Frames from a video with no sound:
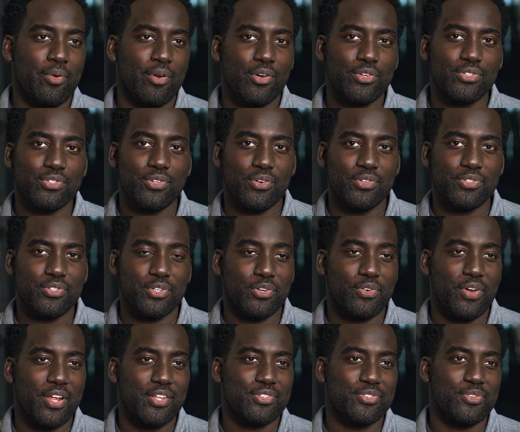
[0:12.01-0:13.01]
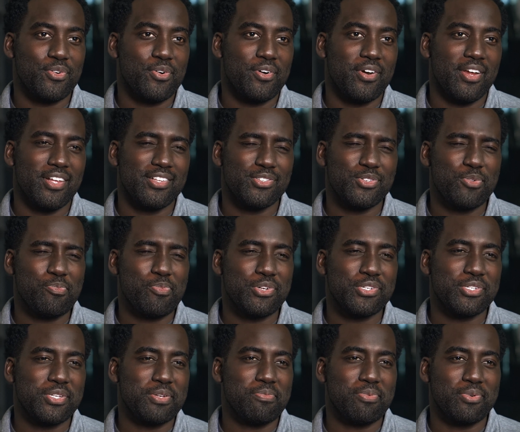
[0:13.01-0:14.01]
But also, it's a great story. It's super
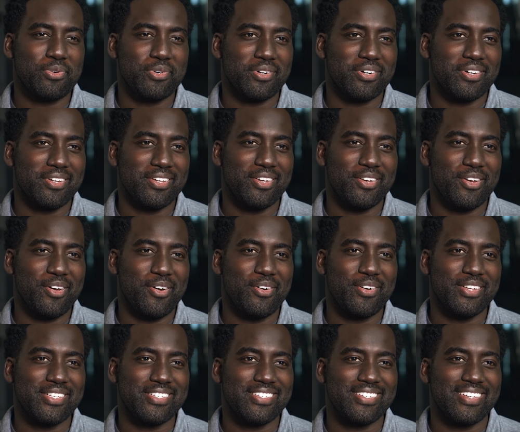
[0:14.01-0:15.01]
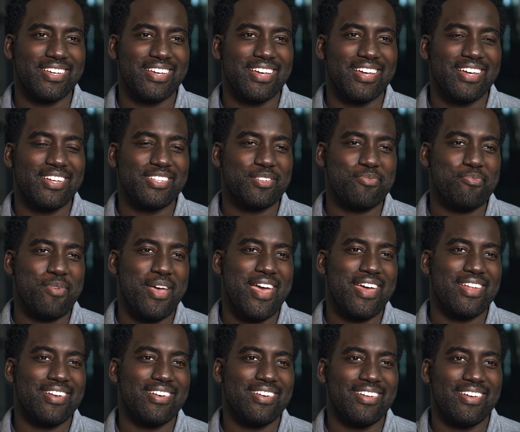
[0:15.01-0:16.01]
simple, you know? It's a
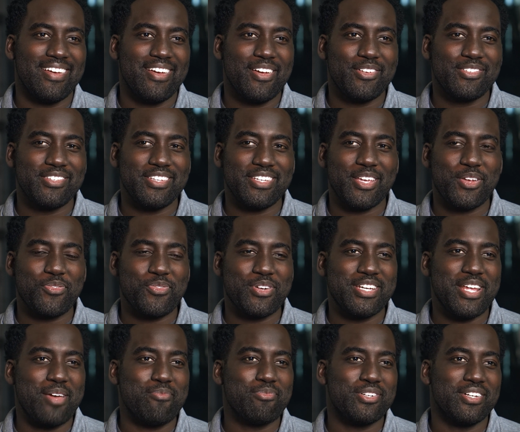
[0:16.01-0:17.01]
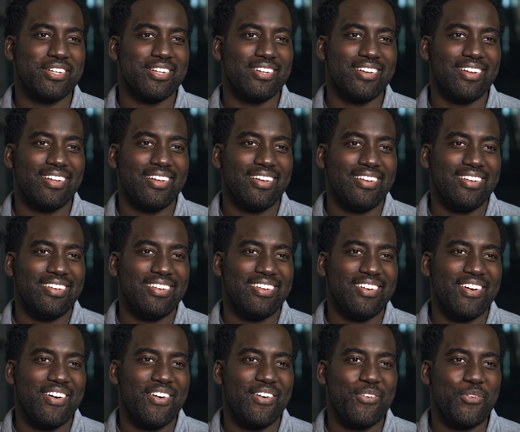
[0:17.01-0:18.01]
man seeking redemption, you
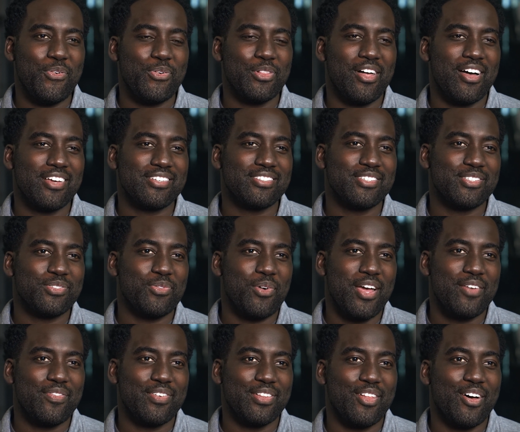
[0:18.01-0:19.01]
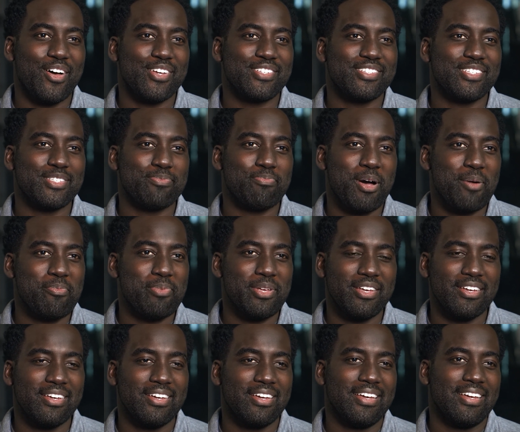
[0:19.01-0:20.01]
know, who lost his wife and lost his
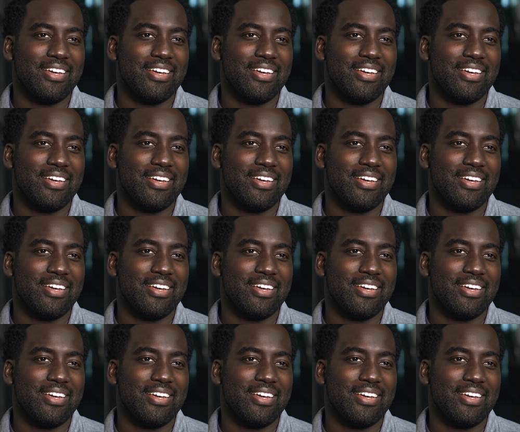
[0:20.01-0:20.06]
puppy.